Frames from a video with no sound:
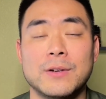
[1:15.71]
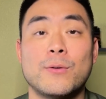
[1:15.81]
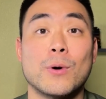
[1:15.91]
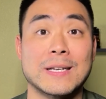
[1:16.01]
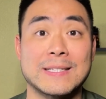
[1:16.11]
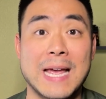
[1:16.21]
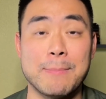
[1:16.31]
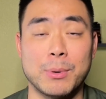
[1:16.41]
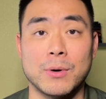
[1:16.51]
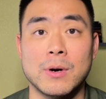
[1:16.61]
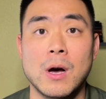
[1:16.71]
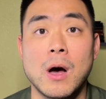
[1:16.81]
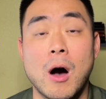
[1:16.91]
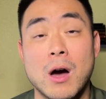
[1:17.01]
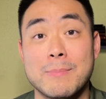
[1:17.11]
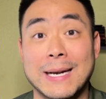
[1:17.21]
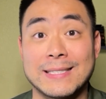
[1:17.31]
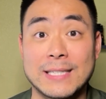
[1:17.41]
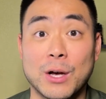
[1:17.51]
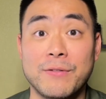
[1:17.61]
For example, on my
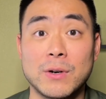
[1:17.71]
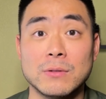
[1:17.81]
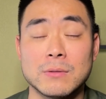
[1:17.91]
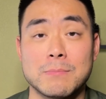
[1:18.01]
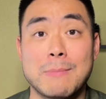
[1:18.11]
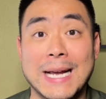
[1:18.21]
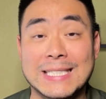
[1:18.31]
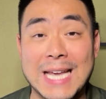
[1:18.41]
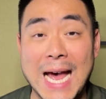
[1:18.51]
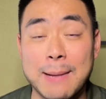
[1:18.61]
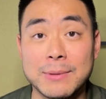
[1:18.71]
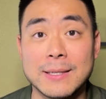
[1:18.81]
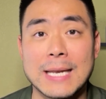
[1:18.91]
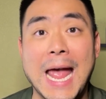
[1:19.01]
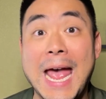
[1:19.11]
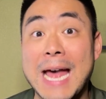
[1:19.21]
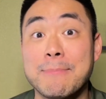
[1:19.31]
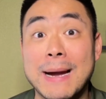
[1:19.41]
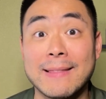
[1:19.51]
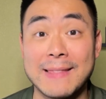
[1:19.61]
cell phone, my tablet, and
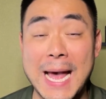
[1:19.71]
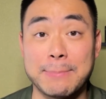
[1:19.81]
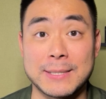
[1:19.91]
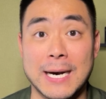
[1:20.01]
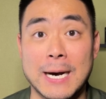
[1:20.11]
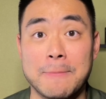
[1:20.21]
my laptop,